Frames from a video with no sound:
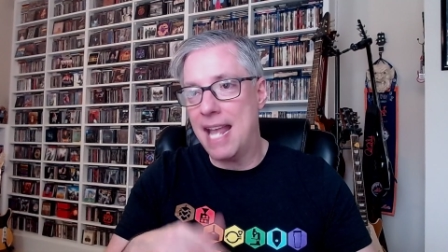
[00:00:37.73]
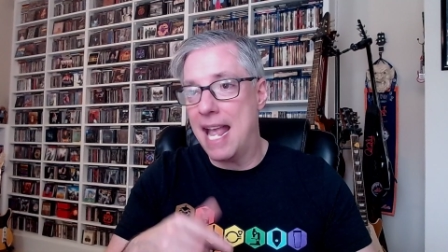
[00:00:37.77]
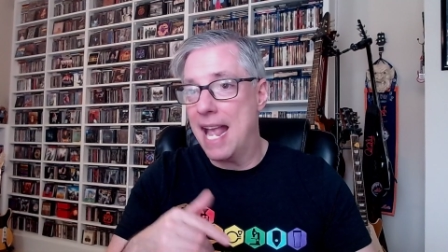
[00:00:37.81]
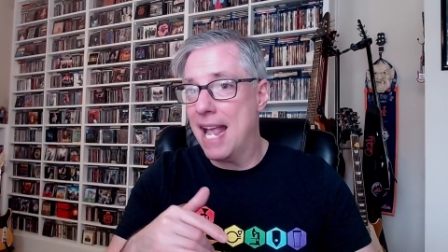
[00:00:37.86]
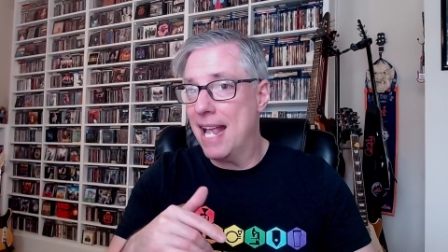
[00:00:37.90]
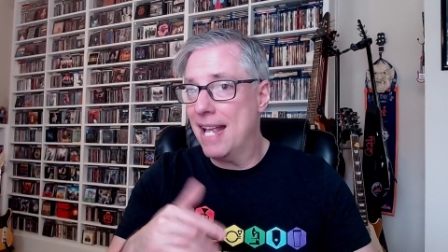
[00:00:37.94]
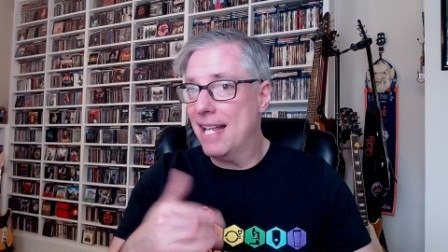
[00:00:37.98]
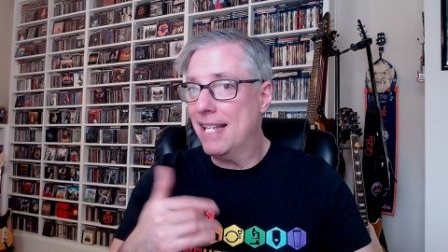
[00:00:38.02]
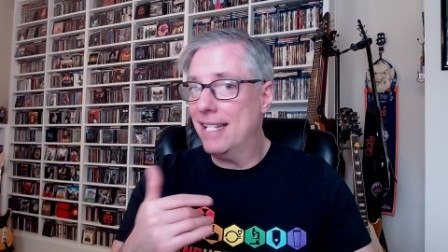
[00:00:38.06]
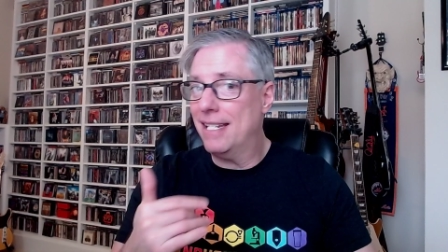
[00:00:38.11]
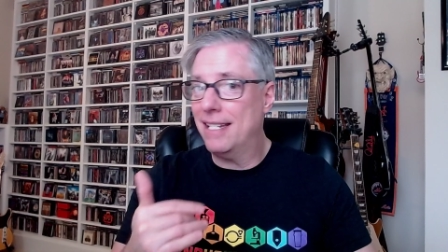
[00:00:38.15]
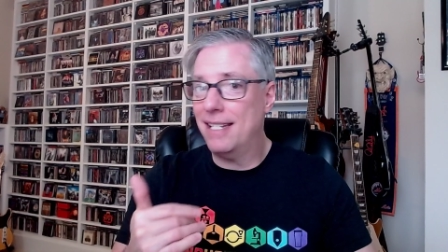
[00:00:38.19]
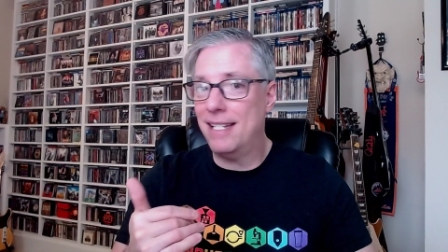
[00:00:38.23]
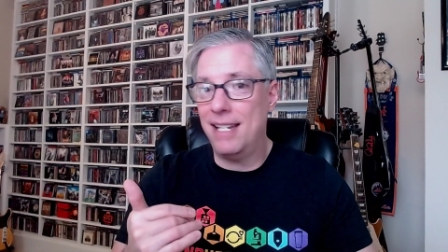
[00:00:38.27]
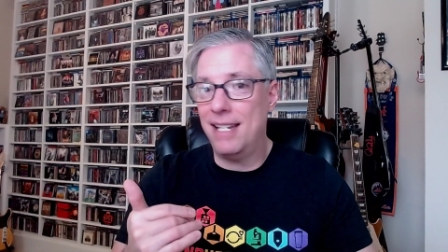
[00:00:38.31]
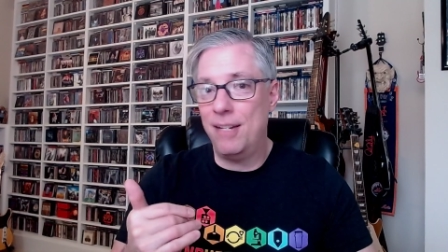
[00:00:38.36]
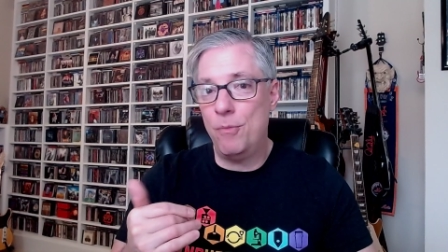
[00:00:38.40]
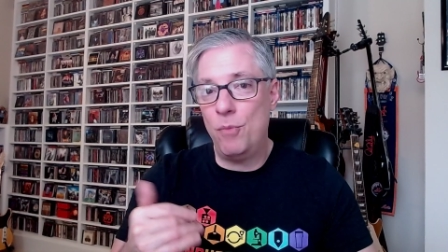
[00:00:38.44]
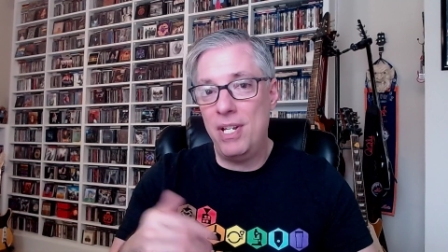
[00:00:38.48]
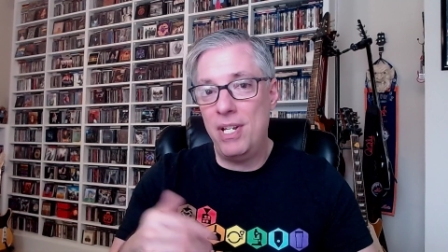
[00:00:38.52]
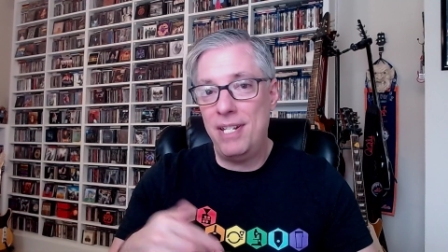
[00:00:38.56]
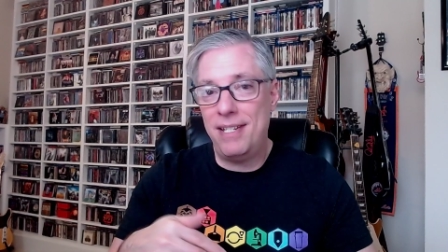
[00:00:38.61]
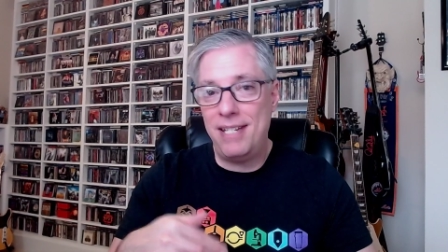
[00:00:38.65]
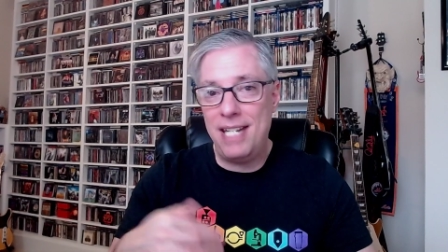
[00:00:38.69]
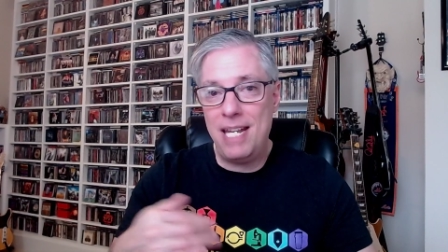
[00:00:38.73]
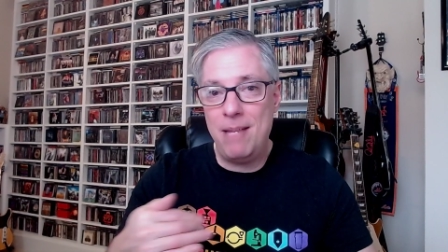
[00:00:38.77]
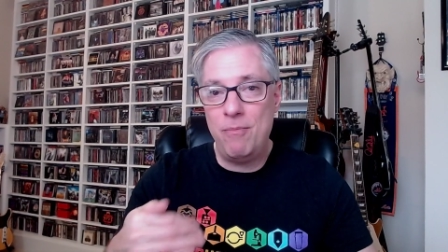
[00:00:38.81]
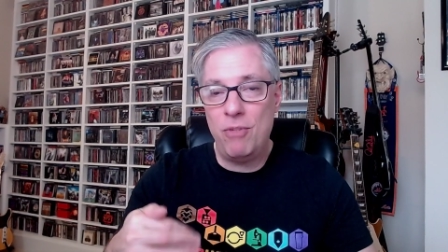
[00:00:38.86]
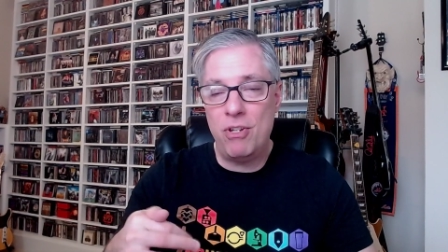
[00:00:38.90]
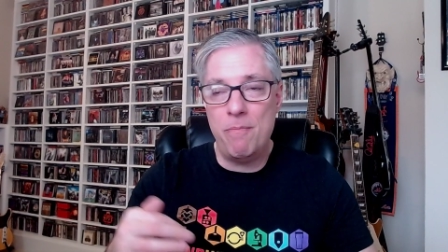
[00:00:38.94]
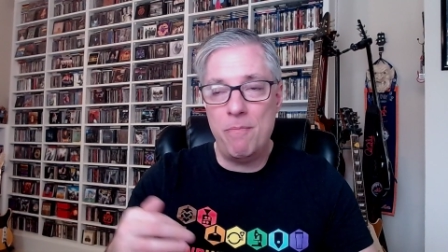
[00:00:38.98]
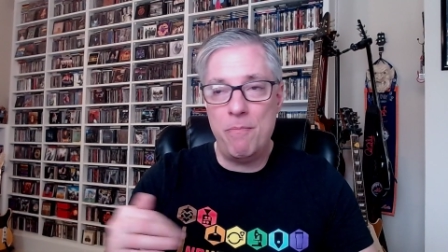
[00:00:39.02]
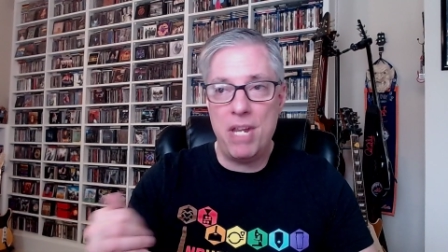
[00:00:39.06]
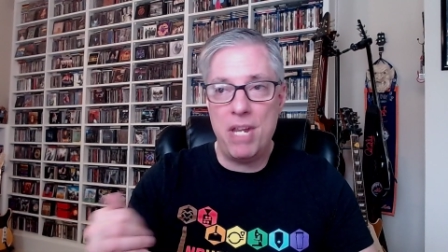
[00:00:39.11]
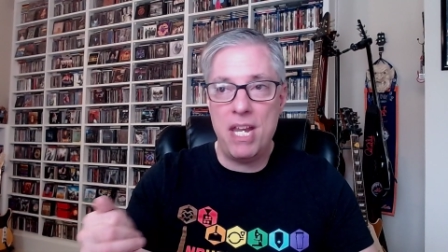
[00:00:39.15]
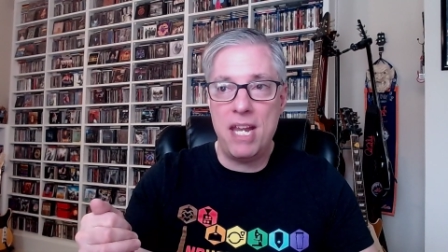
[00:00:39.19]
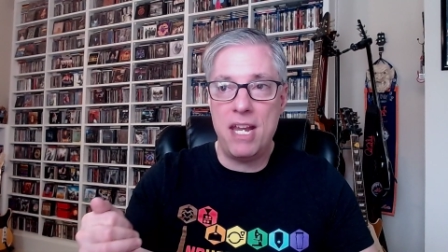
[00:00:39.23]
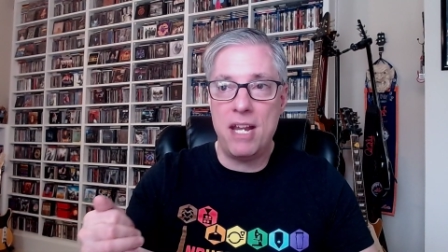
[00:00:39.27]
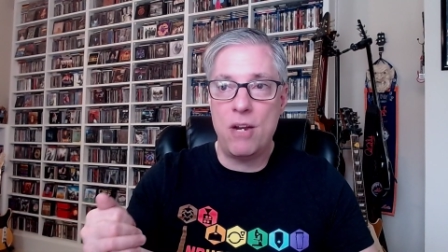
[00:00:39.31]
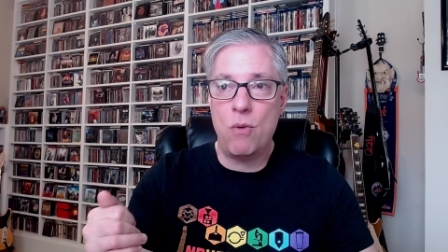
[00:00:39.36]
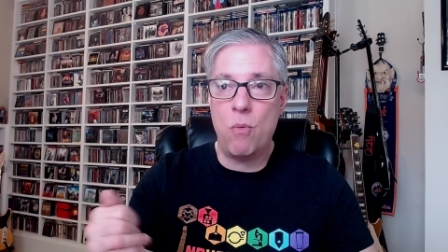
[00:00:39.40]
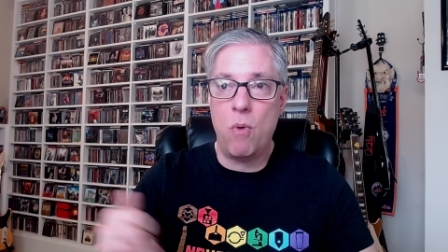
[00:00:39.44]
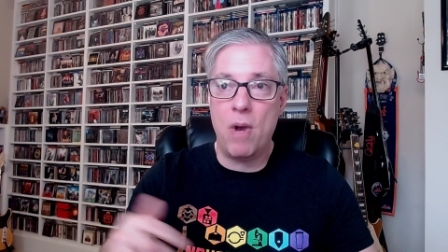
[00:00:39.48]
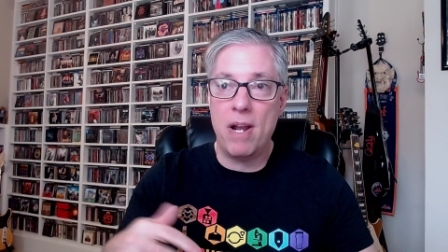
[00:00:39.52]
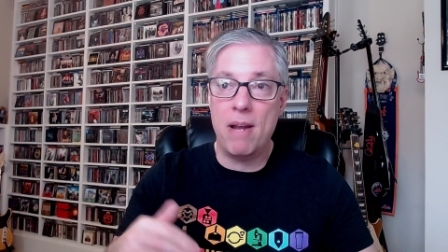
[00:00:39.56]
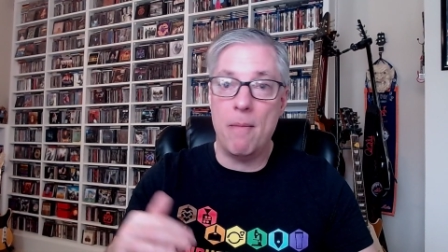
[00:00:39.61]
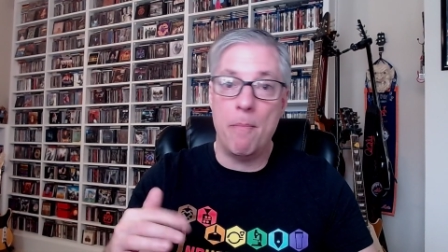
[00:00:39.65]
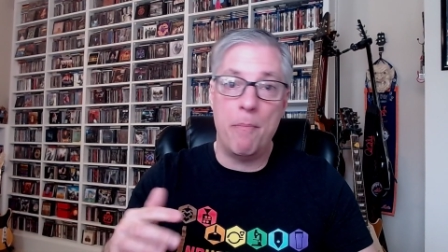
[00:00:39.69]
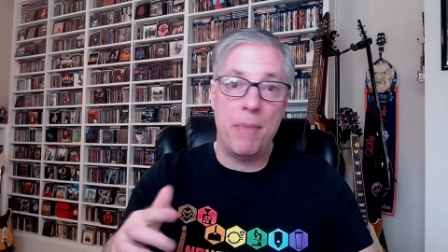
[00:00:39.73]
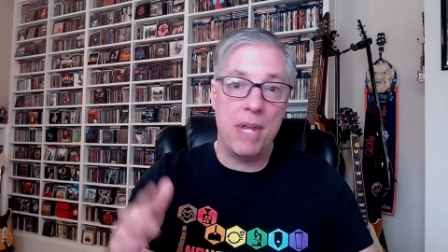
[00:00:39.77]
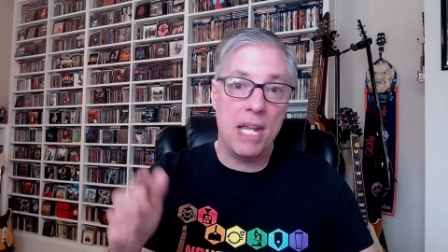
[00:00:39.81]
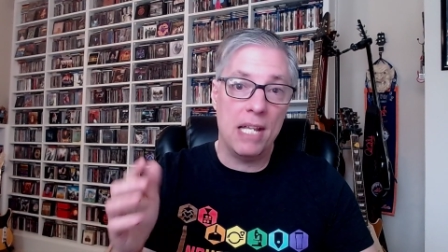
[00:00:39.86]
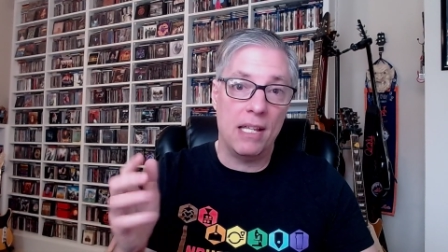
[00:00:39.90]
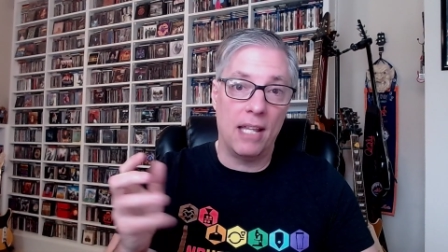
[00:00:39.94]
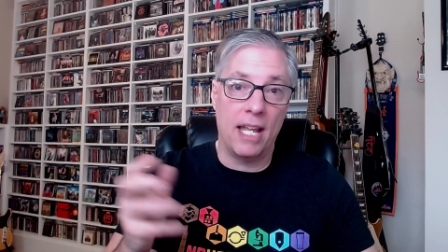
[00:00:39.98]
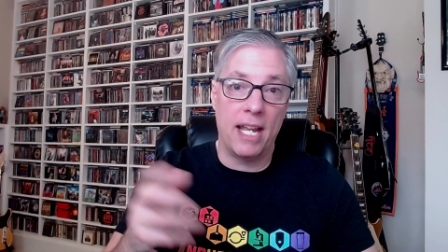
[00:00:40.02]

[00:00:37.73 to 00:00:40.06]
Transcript: as we seem to be quite a bit